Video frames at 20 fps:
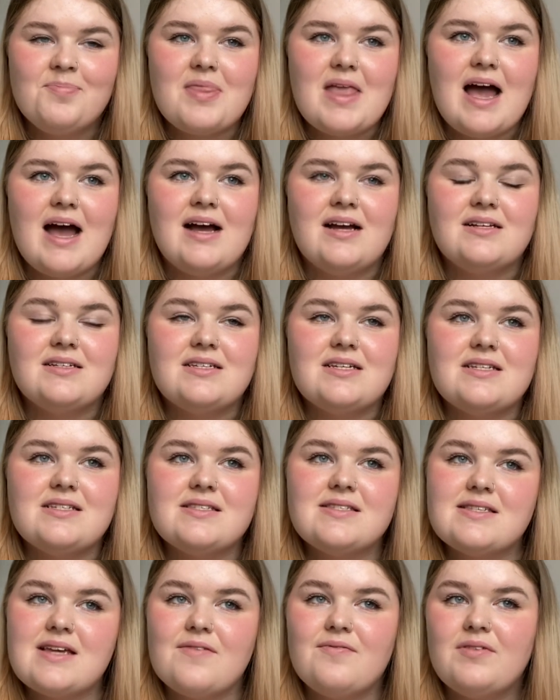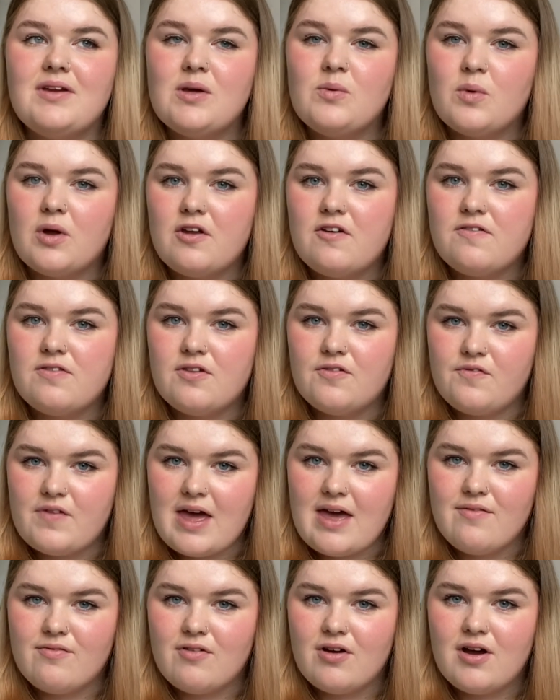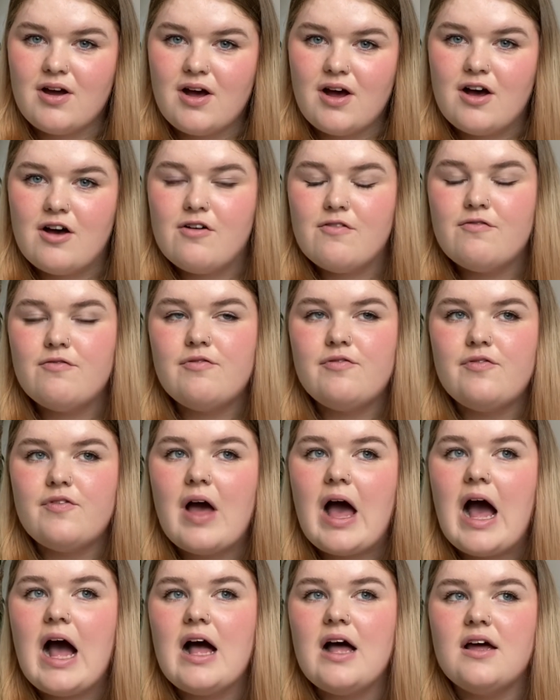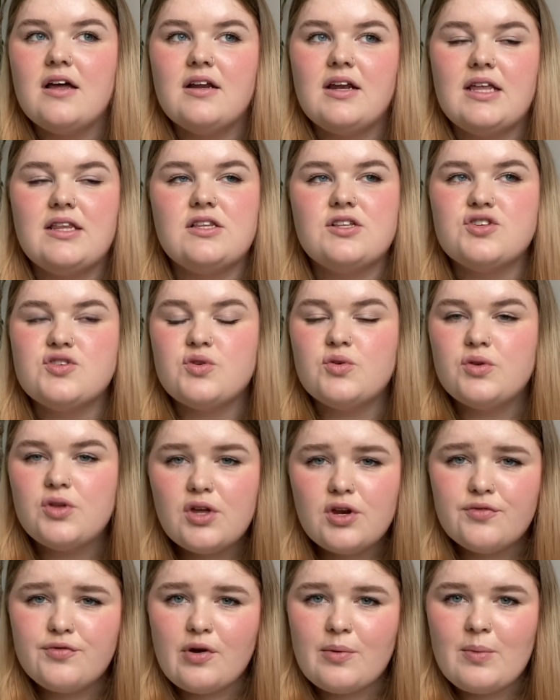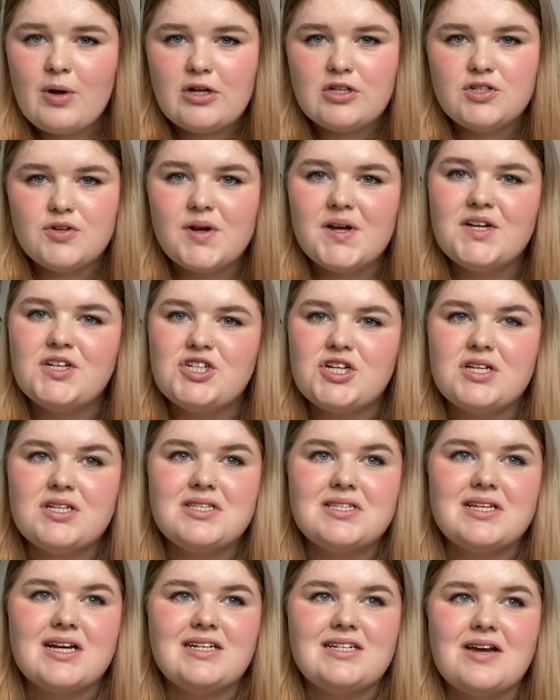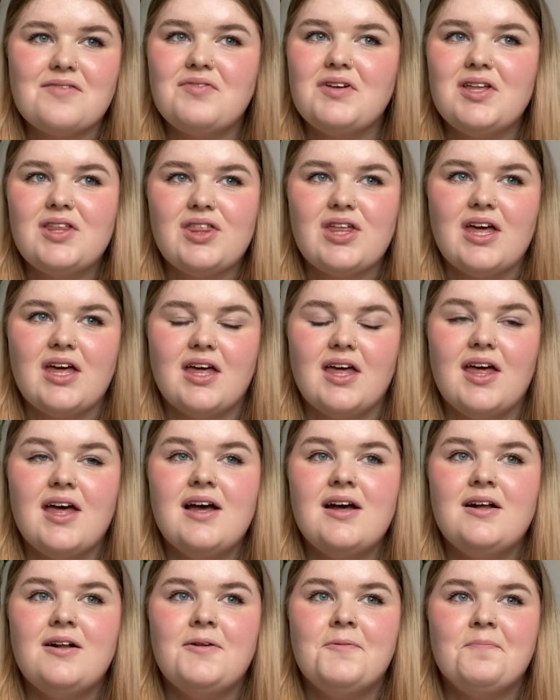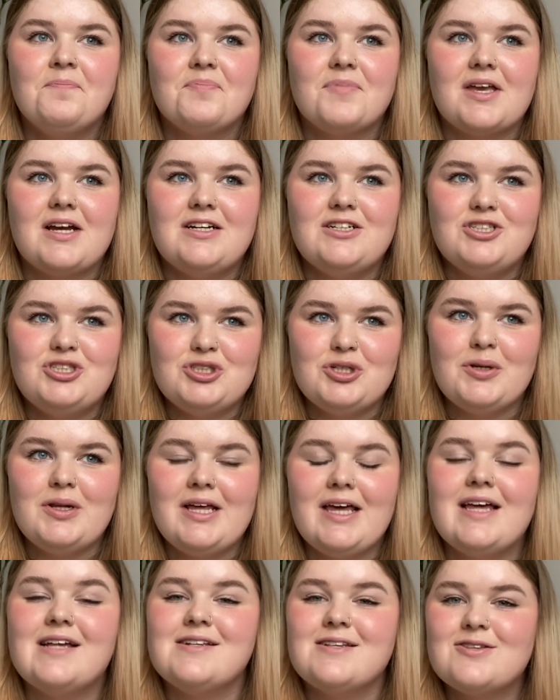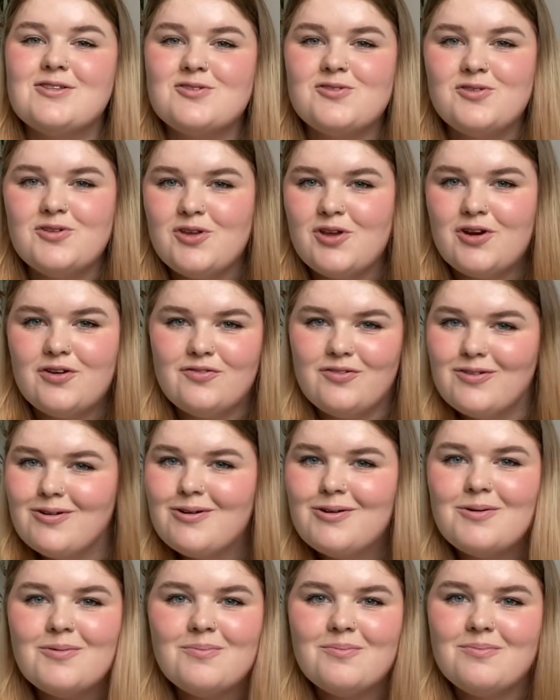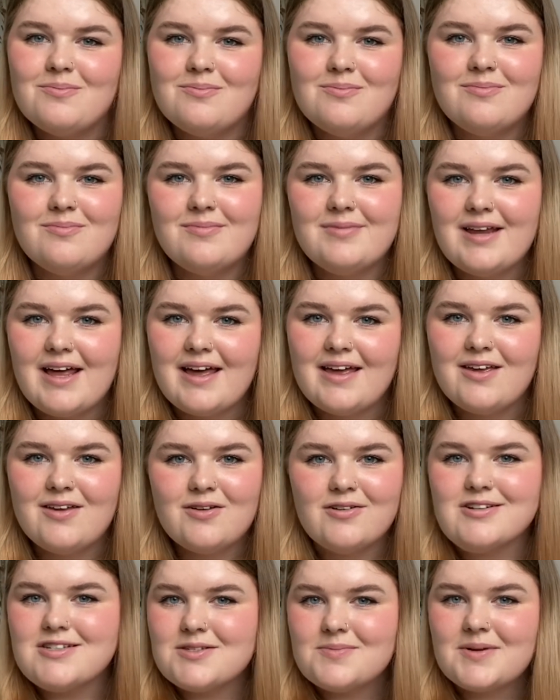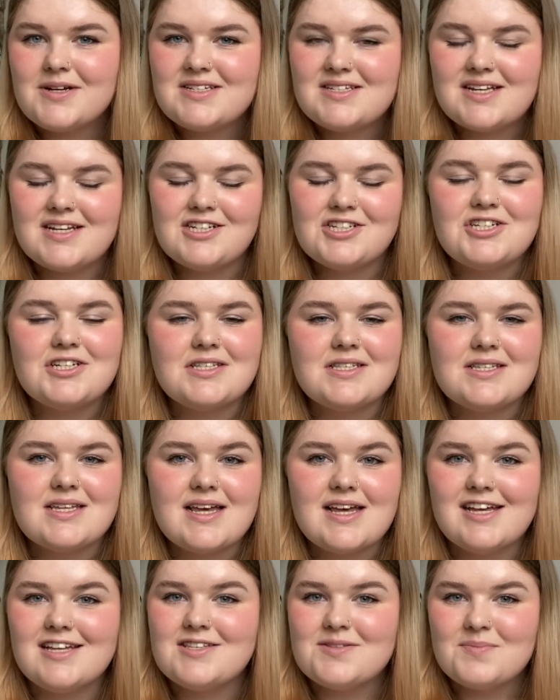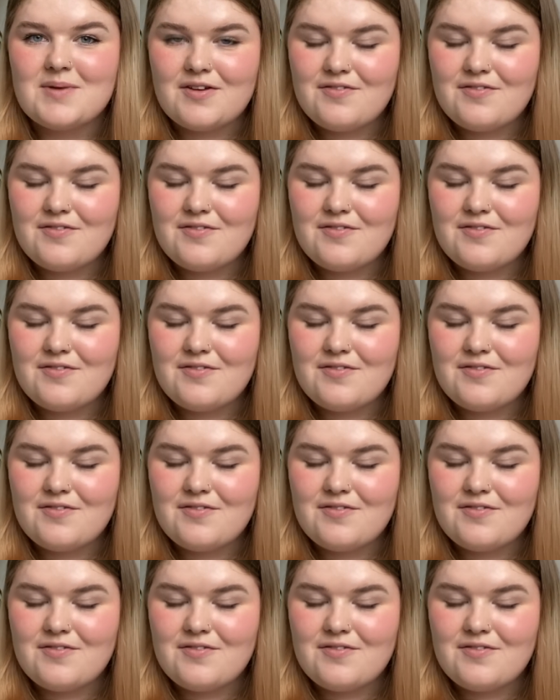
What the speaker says: and it's definitely one of the favourite of like the school uniform alterations. I definitely think Julian's school uniform like customisations is my